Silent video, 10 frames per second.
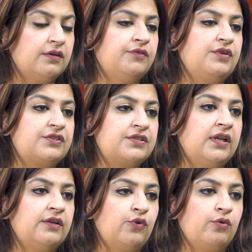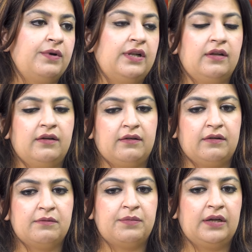uh, hmm. regional and global
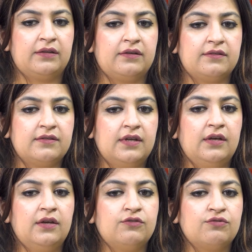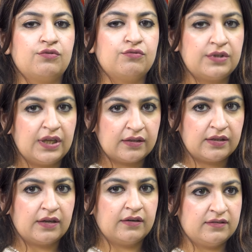uh, partners. So you think
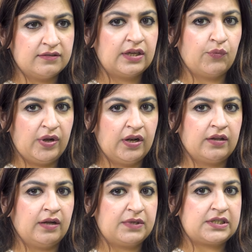there is there will come